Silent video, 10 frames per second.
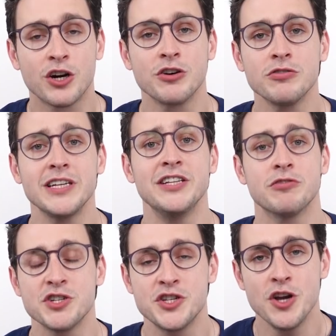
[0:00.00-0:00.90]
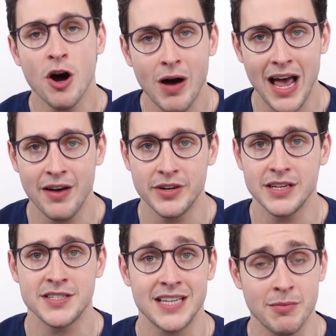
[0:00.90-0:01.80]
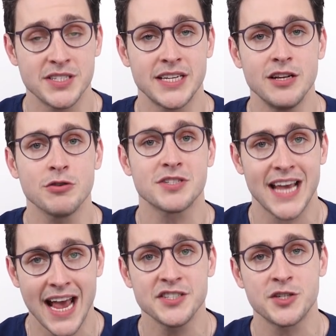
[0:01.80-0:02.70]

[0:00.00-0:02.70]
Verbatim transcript: currently there is no evidence that mosquitoes can